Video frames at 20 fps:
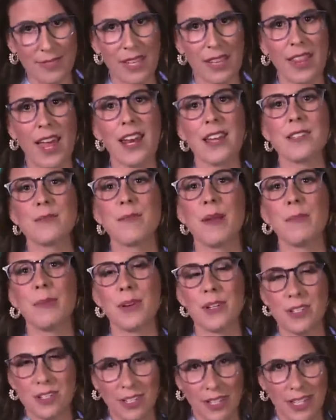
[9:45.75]
And that is my
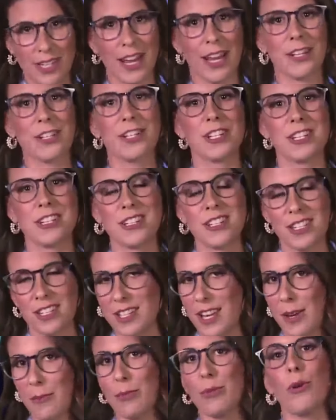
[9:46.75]
personal connection to
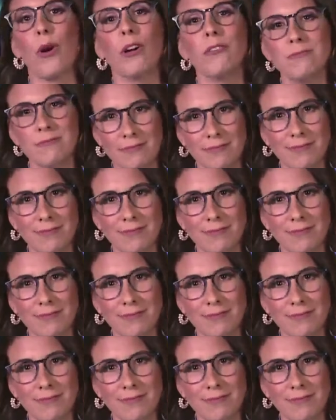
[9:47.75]
Deadpool,